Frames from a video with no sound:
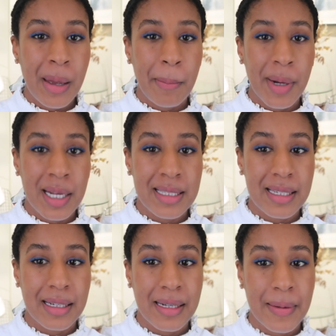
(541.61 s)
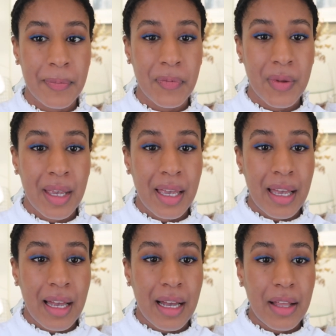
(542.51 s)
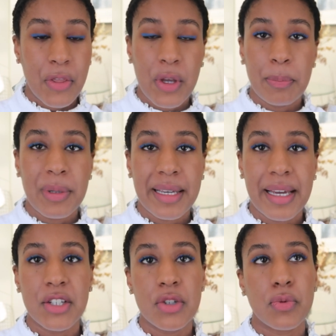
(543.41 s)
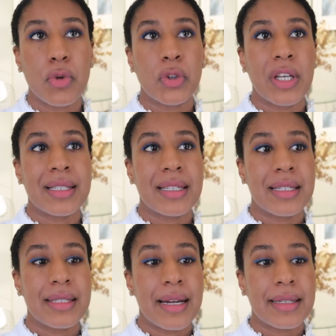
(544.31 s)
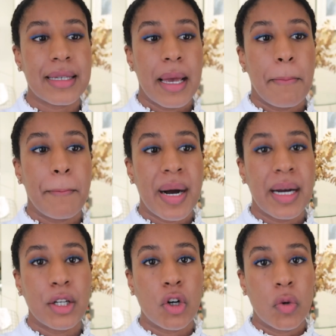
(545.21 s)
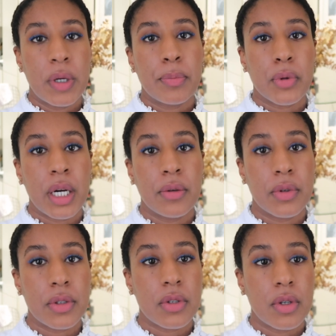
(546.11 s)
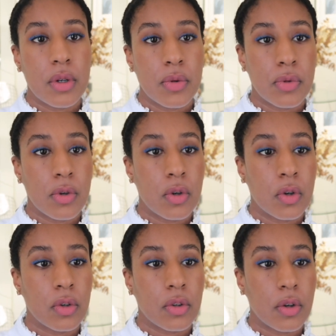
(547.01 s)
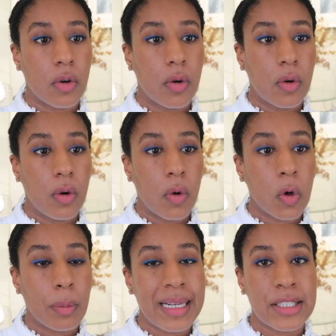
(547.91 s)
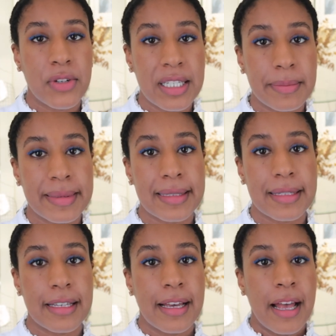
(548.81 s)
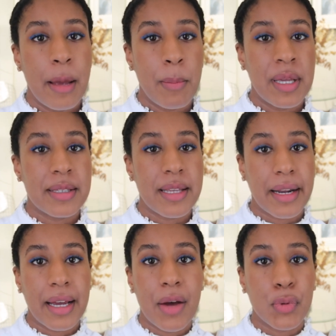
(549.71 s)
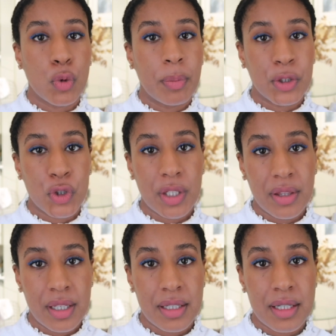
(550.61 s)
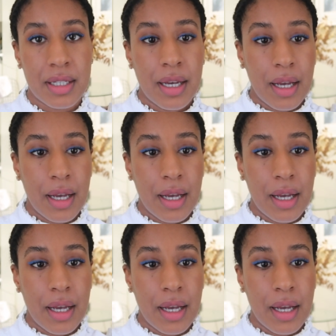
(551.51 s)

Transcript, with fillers: But um, the implication for that is that my going private for all my treatments means that I have to budget this.